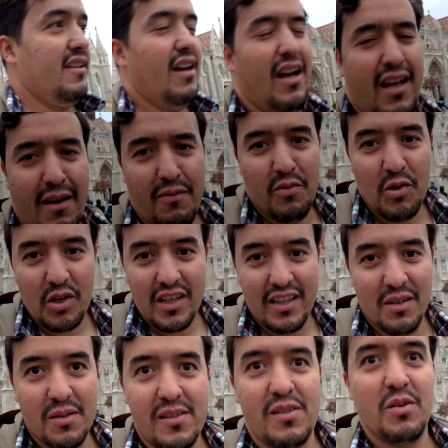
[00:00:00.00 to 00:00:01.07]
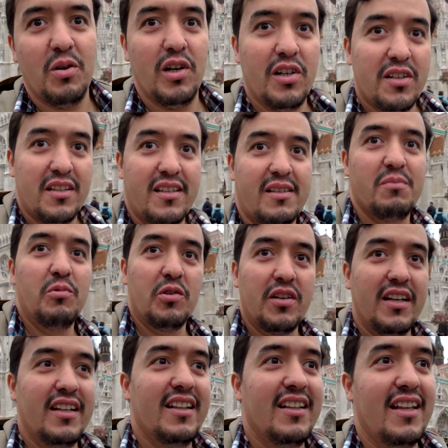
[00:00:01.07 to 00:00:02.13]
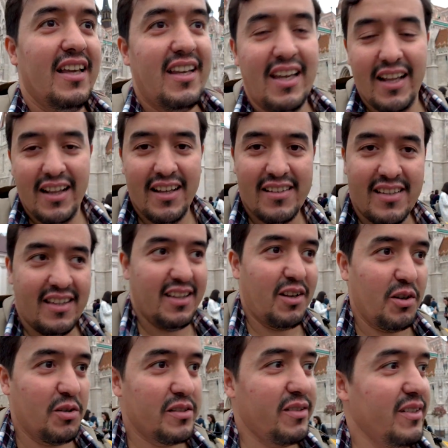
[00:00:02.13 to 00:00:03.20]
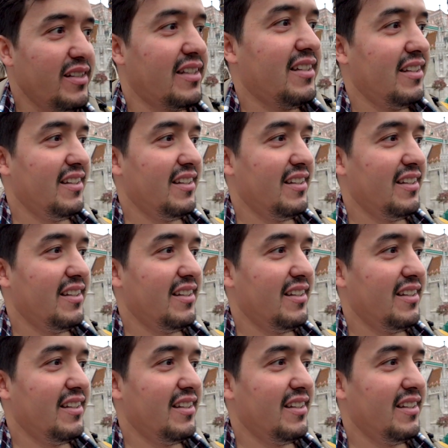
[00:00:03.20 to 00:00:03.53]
I have worked out so hard this morning. They killed us in the CrossFit.